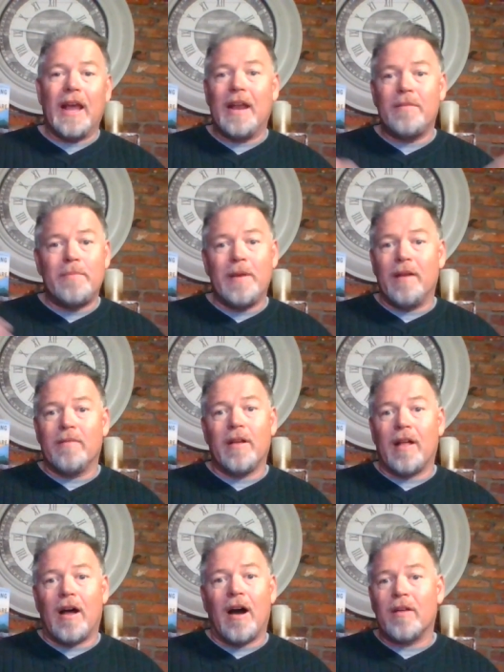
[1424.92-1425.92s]
And it'd be a
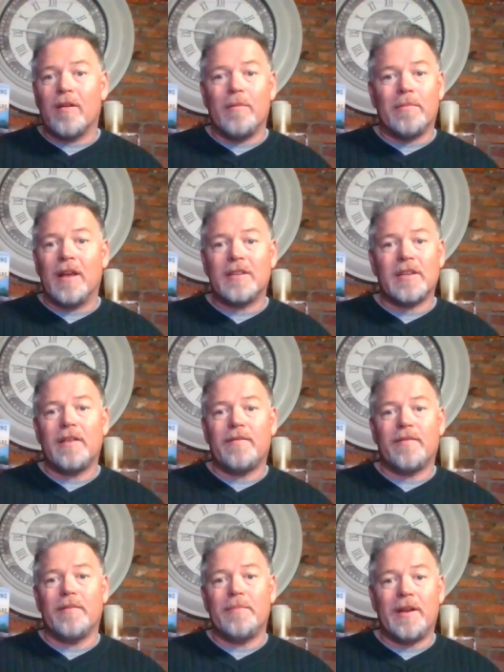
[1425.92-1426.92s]
real honor and blessing
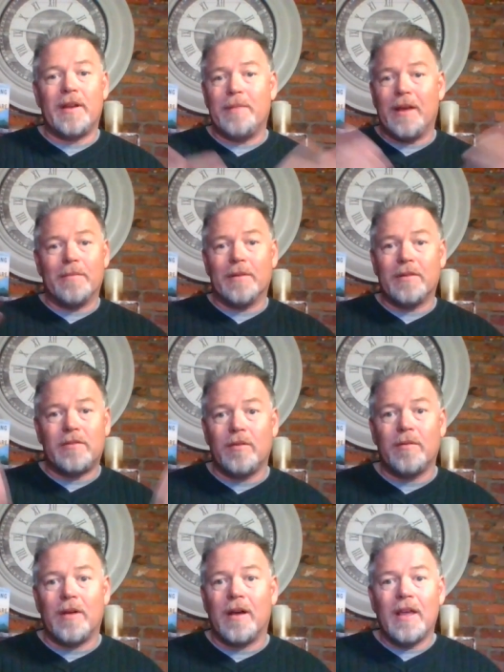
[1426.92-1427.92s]
for me to be able
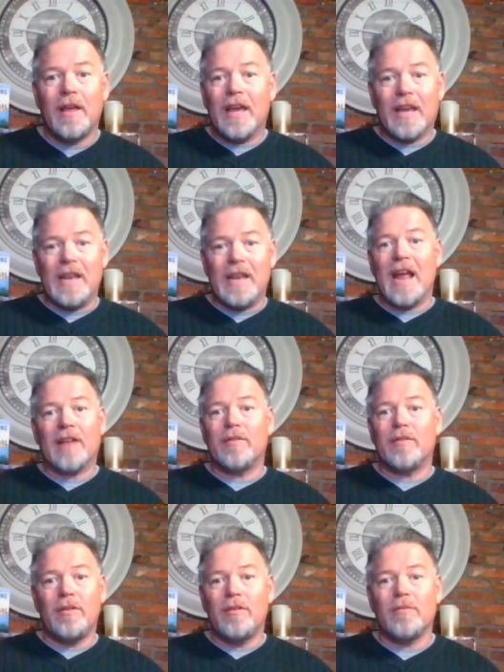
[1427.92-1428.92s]
to uh, connect
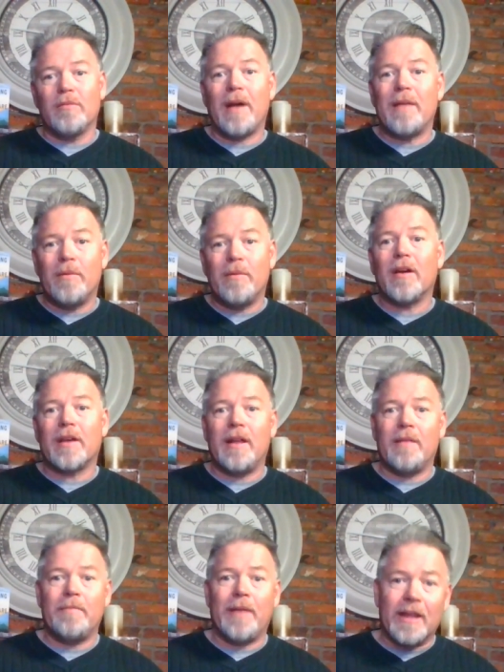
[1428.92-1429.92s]
with you through my book
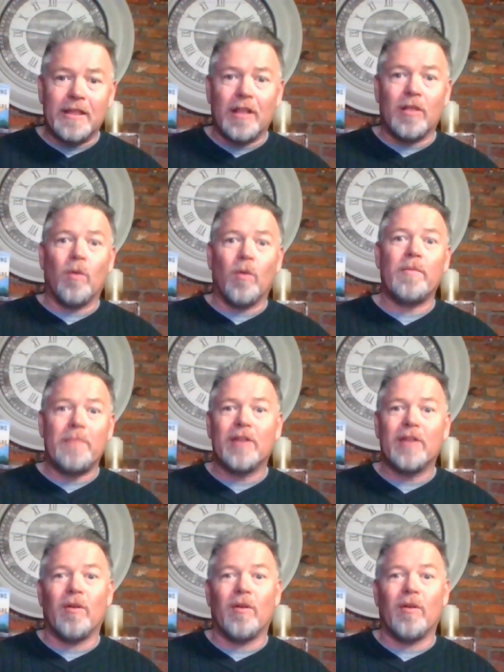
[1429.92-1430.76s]
and make the Lord be